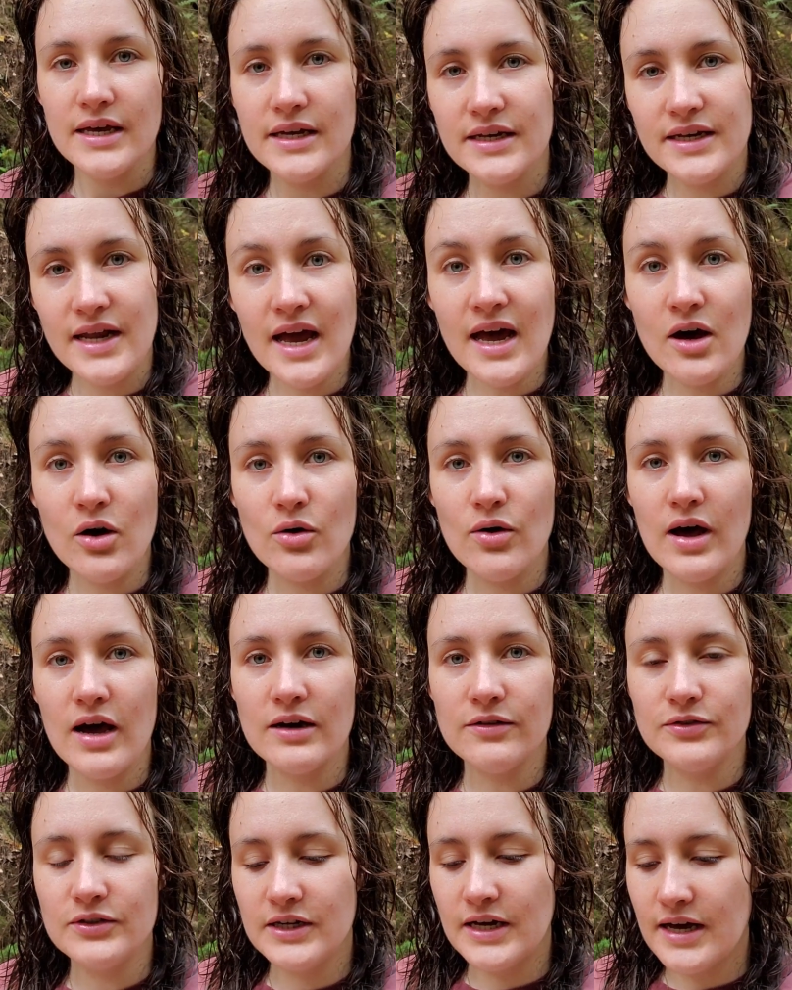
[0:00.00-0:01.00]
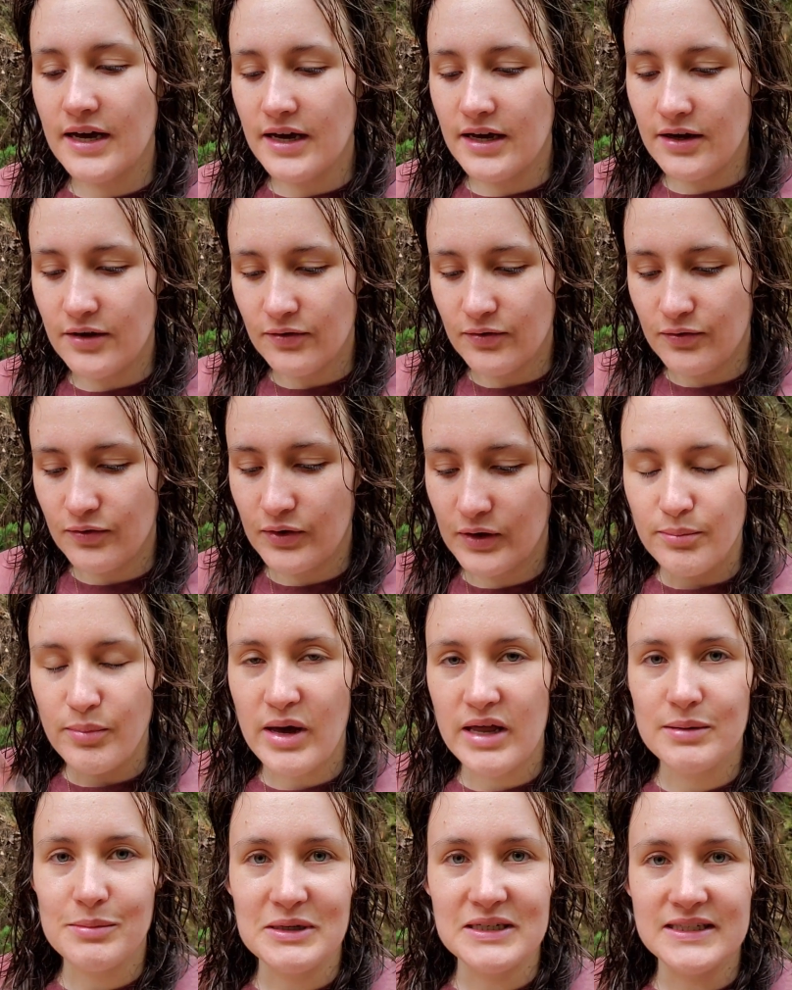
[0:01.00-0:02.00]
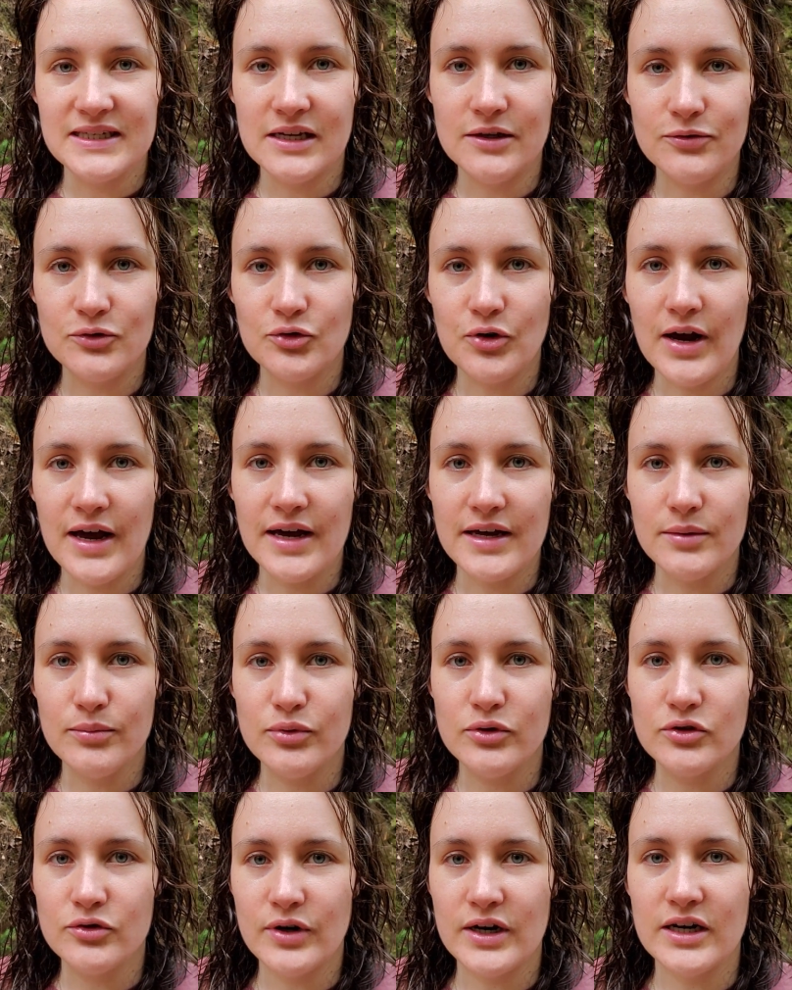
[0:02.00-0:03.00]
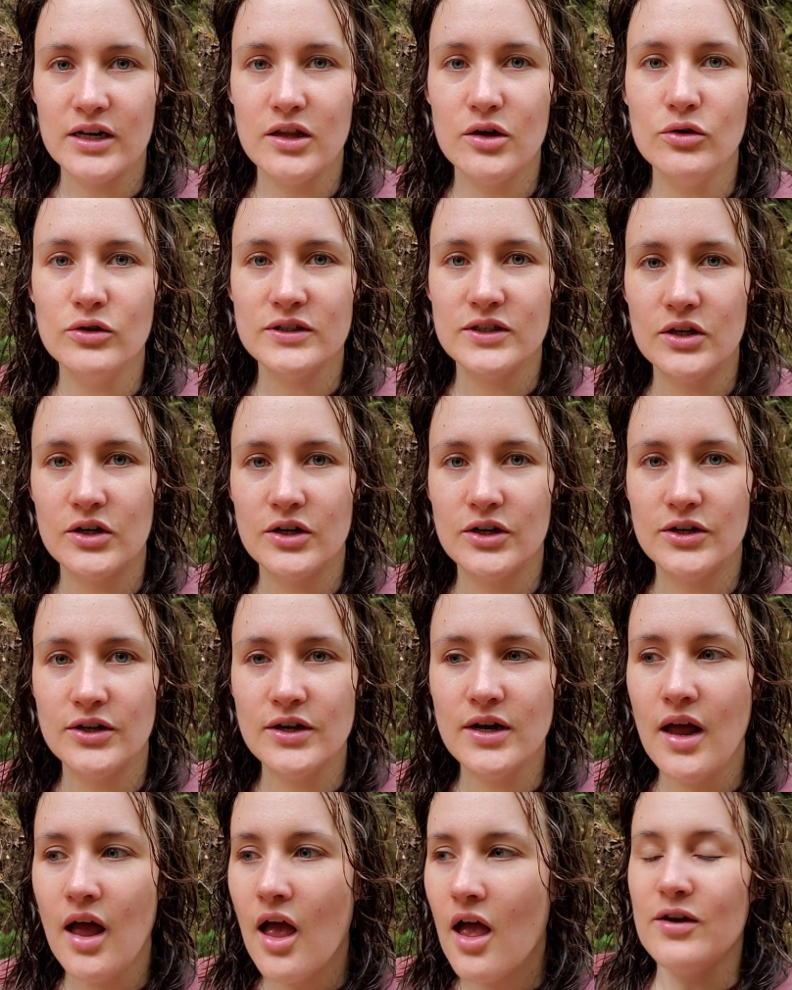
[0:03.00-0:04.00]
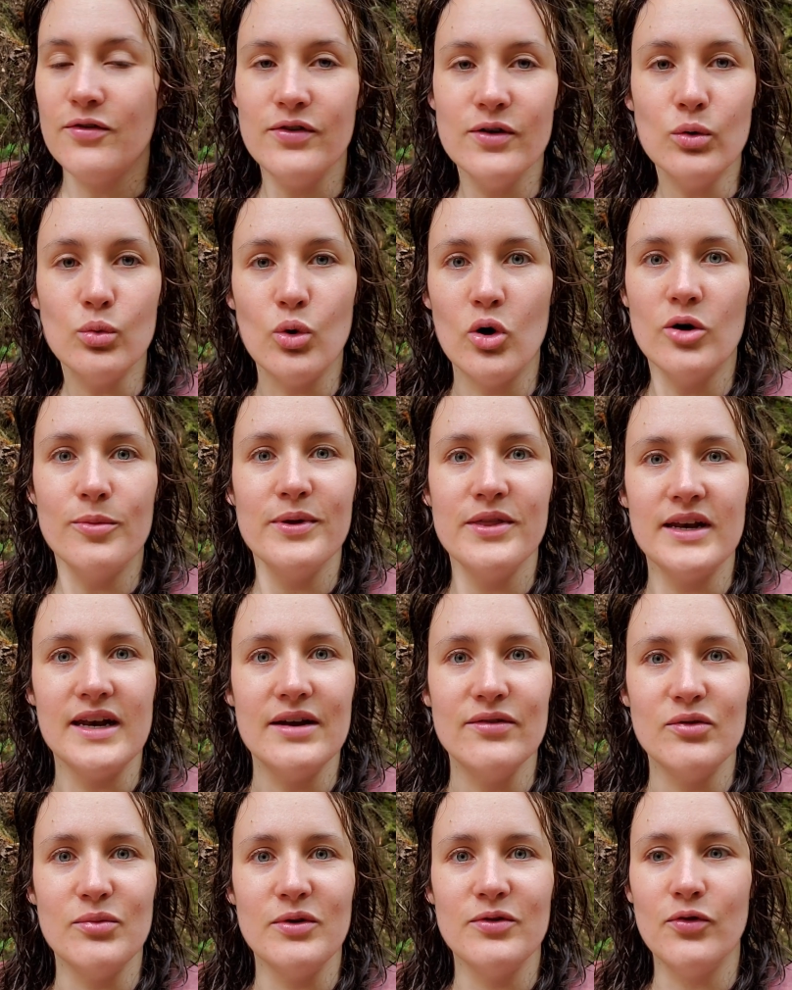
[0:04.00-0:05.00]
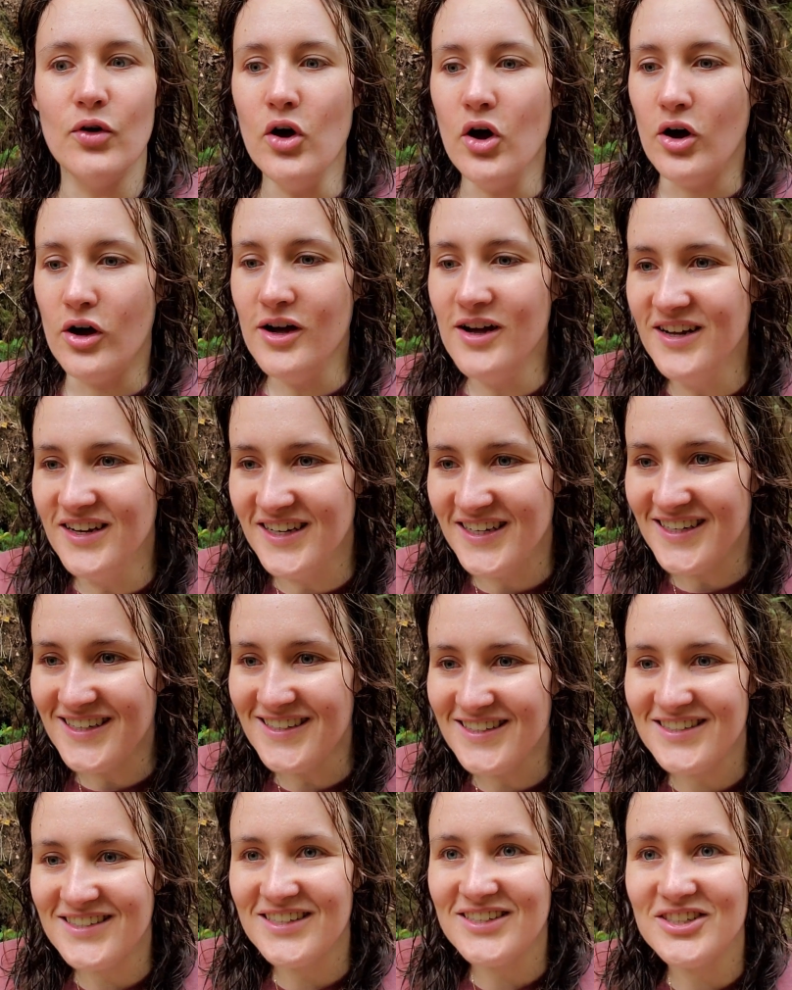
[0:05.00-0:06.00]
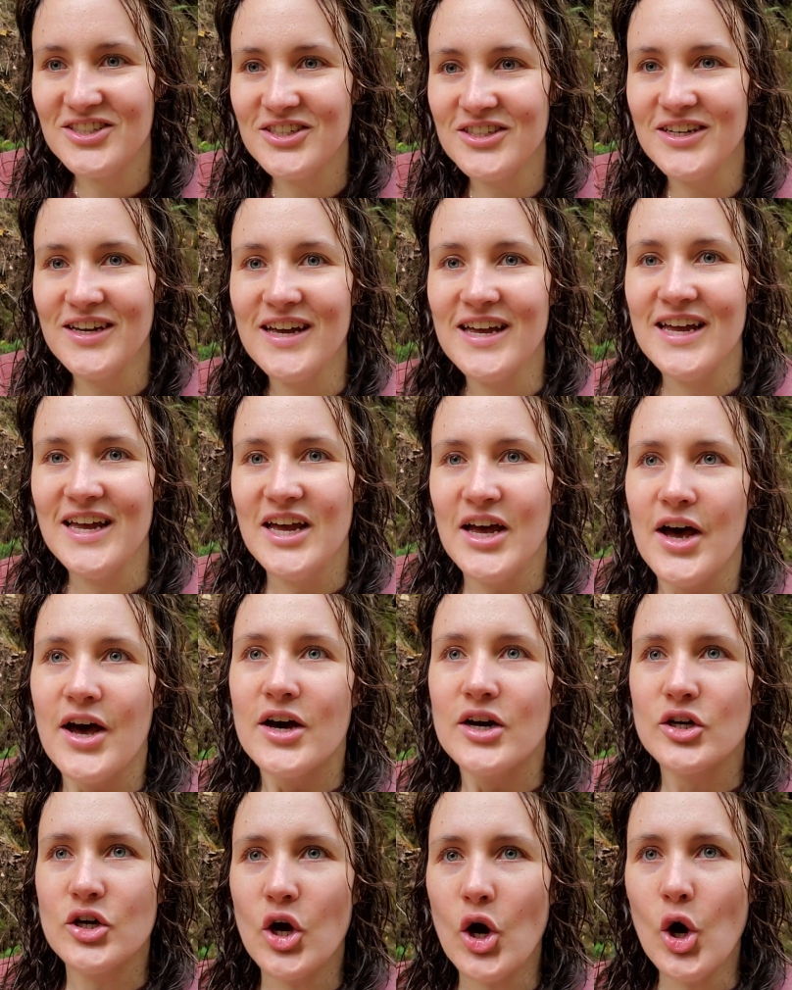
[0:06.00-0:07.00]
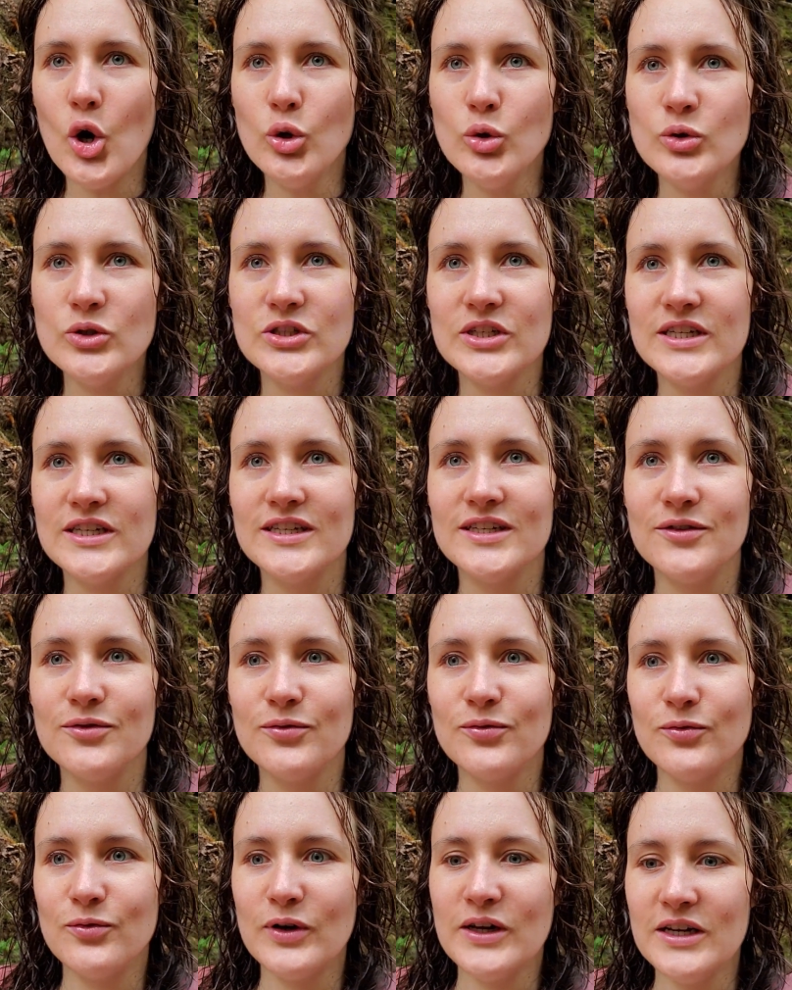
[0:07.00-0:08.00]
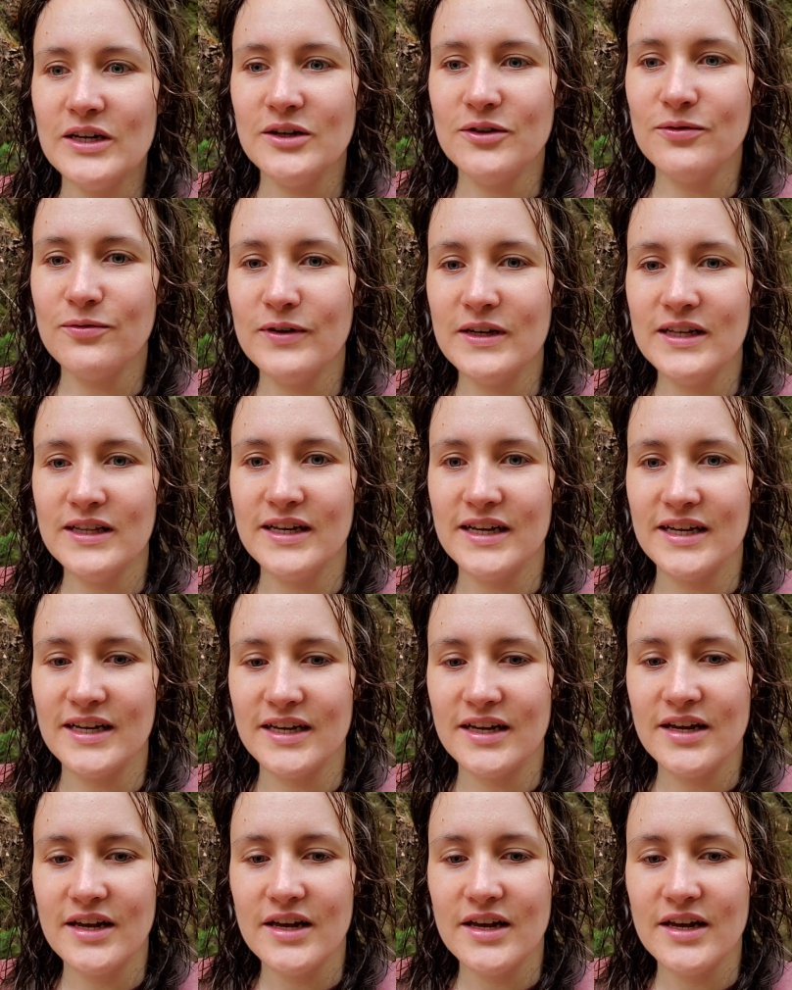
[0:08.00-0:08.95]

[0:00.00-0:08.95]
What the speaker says: And now, after I've patted myself dry and put dry clothes on, I feel warmer than ever before. It's such a cozy, freeing feeling.